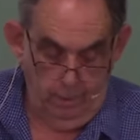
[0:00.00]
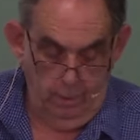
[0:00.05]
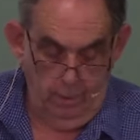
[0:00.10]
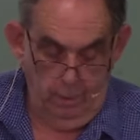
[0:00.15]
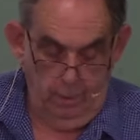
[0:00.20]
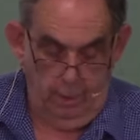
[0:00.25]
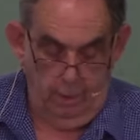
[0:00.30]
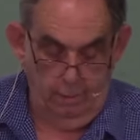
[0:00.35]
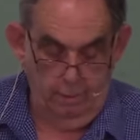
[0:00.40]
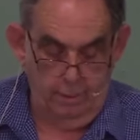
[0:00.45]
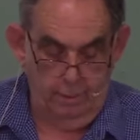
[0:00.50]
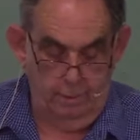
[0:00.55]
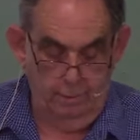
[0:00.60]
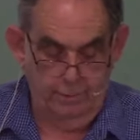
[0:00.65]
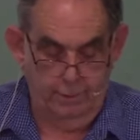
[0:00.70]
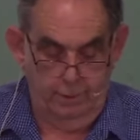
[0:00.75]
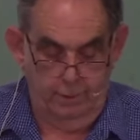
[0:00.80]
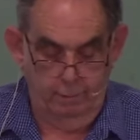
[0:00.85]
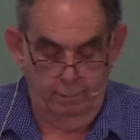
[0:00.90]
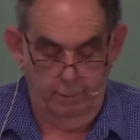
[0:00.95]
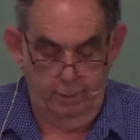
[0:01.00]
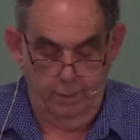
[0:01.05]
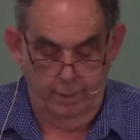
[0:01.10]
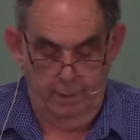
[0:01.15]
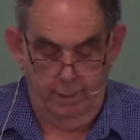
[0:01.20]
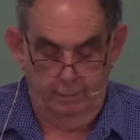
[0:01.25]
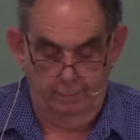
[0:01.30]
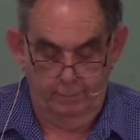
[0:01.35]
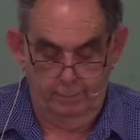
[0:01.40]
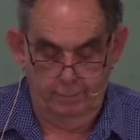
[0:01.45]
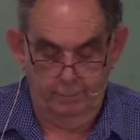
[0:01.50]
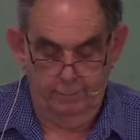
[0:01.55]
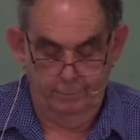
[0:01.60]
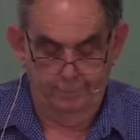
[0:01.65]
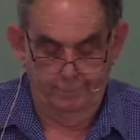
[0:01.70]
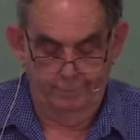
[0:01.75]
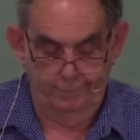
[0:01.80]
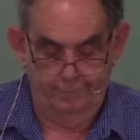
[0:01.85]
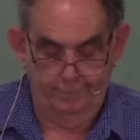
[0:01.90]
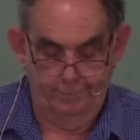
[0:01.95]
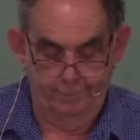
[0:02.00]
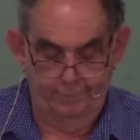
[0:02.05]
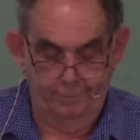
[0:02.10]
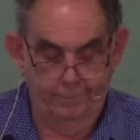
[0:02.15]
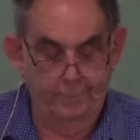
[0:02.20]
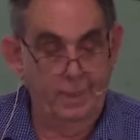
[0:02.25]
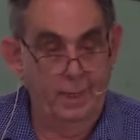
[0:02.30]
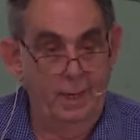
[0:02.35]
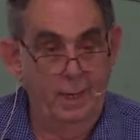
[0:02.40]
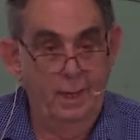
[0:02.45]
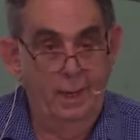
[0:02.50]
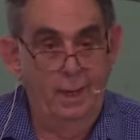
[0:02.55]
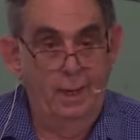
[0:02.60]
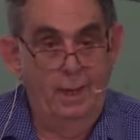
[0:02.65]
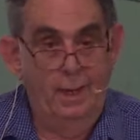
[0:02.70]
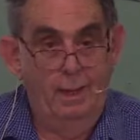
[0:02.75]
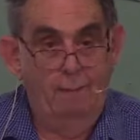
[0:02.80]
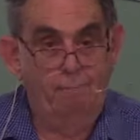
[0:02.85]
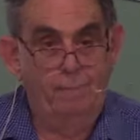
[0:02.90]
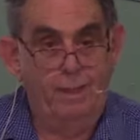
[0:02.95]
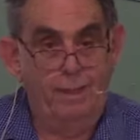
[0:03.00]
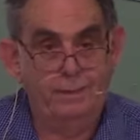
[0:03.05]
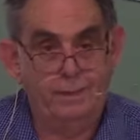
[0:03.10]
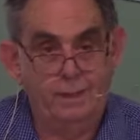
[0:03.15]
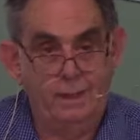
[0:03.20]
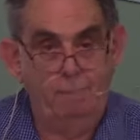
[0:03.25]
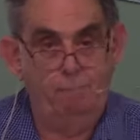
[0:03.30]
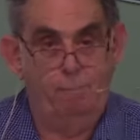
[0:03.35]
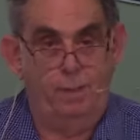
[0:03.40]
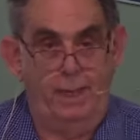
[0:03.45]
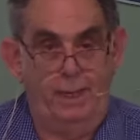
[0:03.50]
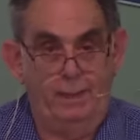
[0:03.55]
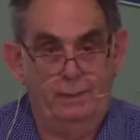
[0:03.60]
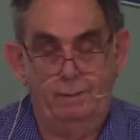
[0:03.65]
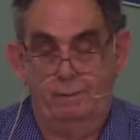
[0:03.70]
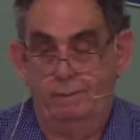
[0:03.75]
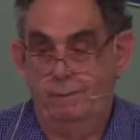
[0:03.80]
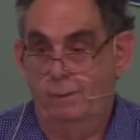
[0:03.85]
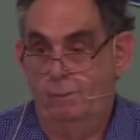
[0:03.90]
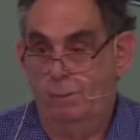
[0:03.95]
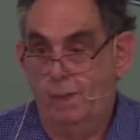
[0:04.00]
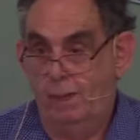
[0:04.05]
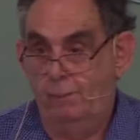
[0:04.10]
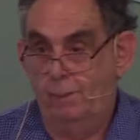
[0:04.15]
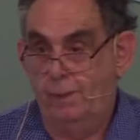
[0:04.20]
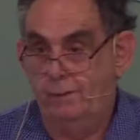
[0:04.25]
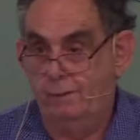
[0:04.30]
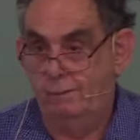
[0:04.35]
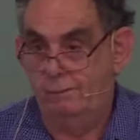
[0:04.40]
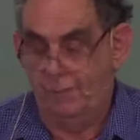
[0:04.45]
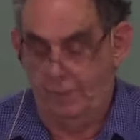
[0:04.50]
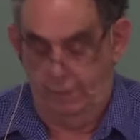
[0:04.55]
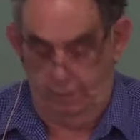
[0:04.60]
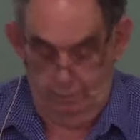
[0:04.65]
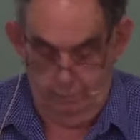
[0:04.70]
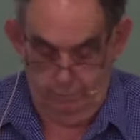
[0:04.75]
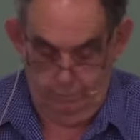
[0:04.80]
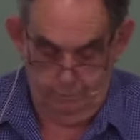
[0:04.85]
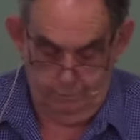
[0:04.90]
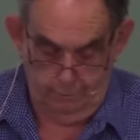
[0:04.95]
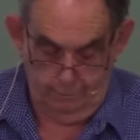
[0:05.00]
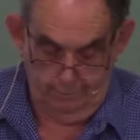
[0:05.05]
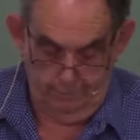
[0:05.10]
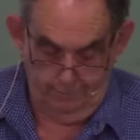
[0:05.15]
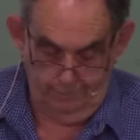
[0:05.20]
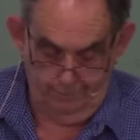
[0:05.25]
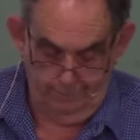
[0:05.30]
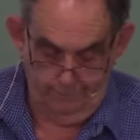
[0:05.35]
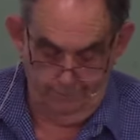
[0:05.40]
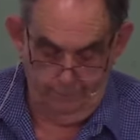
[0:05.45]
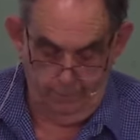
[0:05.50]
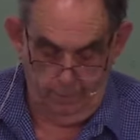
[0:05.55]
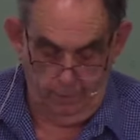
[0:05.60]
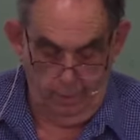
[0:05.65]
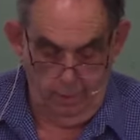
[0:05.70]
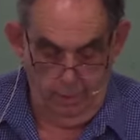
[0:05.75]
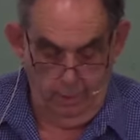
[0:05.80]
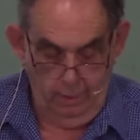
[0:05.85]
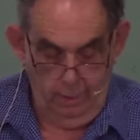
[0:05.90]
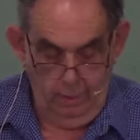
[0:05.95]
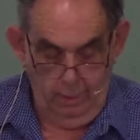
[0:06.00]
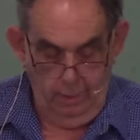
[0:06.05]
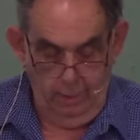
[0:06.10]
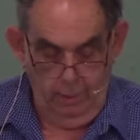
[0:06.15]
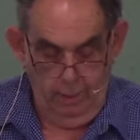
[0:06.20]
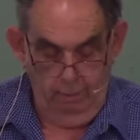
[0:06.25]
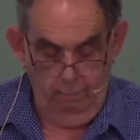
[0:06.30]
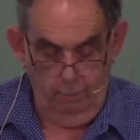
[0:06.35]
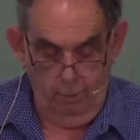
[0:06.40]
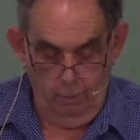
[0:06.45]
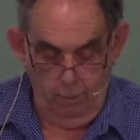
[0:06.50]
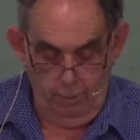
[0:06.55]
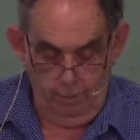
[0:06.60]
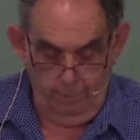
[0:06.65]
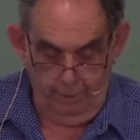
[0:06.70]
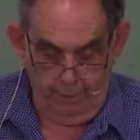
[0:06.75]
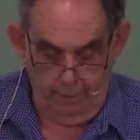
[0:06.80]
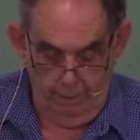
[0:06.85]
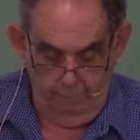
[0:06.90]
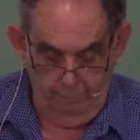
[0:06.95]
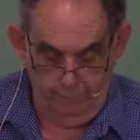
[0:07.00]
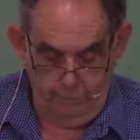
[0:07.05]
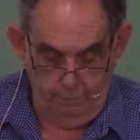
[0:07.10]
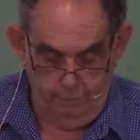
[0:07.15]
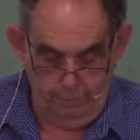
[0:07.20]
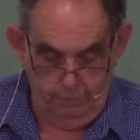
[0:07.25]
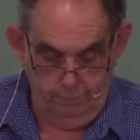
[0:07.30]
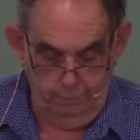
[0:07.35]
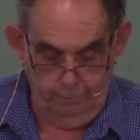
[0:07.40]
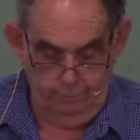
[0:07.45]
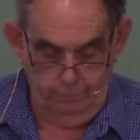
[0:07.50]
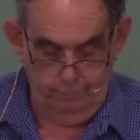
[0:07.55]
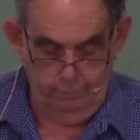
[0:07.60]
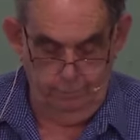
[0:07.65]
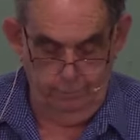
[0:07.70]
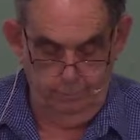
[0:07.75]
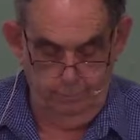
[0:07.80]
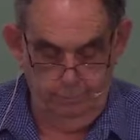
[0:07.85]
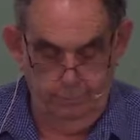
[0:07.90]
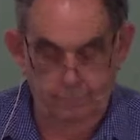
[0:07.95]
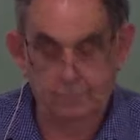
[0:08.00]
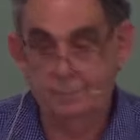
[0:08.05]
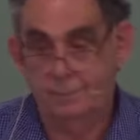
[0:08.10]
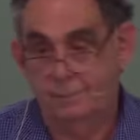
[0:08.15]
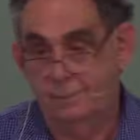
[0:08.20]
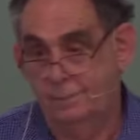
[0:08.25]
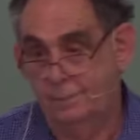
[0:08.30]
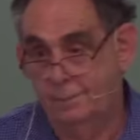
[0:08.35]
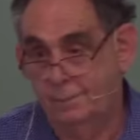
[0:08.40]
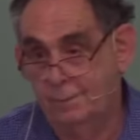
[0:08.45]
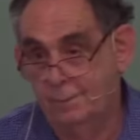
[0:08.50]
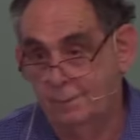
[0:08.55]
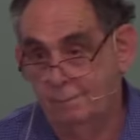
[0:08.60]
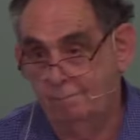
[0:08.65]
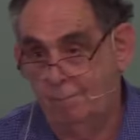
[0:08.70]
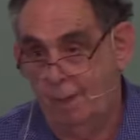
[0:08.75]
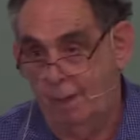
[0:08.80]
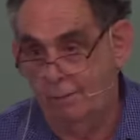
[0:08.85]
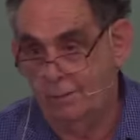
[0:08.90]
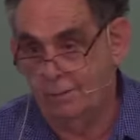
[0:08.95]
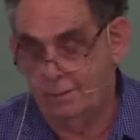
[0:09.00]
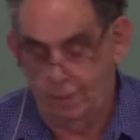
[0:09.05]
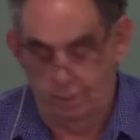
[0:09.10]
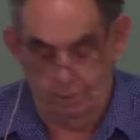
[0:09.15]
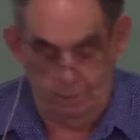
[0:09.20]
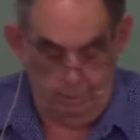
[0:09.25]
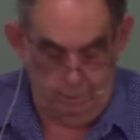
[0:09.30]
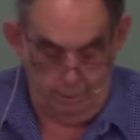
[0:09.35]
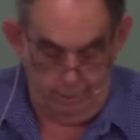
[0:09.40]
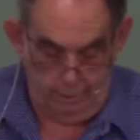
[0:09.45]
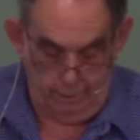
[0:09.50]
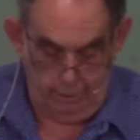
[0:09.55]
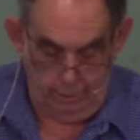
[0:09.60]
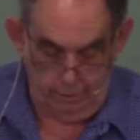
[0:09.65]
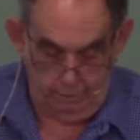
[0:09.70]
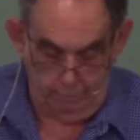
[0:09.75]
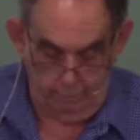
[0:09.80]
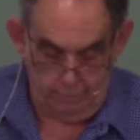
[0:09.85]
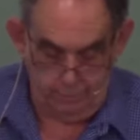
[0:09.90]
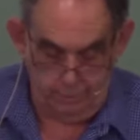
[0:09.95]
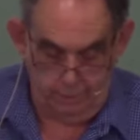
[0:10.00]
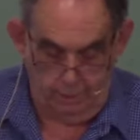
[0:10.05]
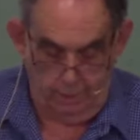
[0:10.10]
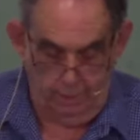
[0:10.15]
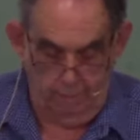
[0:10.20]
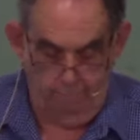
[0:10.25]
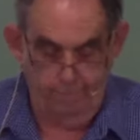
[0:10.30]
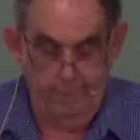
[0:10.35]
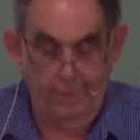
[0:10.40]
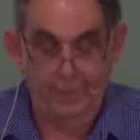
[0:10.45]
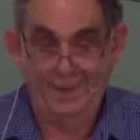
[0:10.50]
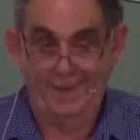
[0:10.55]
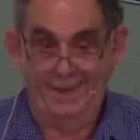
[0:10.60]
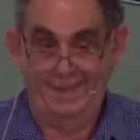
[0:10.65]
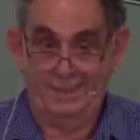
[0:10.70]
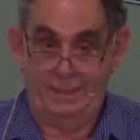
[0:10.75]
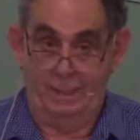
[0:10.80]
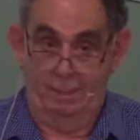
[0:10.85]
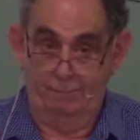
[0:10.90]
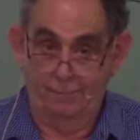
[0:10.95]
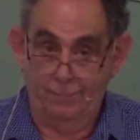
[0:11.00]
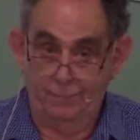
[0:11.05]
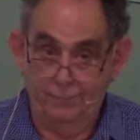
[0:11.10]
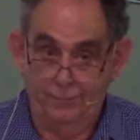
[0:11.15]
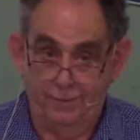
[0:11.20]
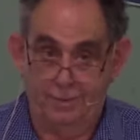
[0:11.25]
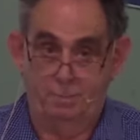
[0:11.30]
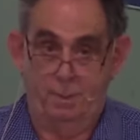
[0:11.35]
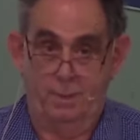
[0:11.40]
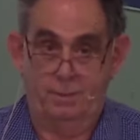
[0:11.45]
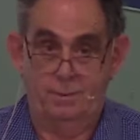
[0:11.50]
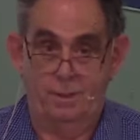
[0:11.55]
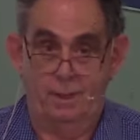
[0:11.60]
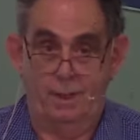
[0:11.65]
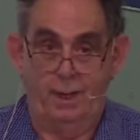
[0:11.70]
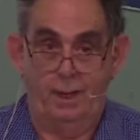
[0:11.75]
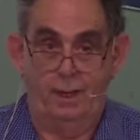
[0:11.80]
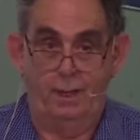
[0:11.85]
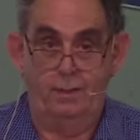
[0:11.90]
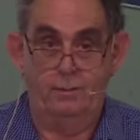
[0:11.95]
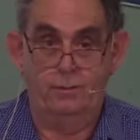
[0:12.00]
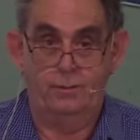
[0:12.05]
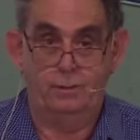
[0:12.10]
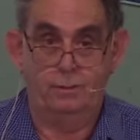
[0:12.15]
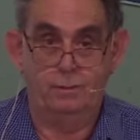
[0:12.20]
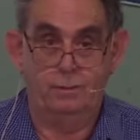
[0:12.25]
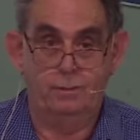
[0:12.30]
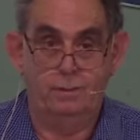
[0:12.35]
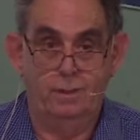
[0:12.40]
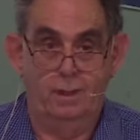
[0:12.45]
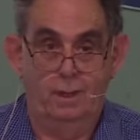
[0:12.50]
Our culture here in Darwin makes an impact on the way we do things. We want to be comfortable. Most don't like get dressing up except for special occasions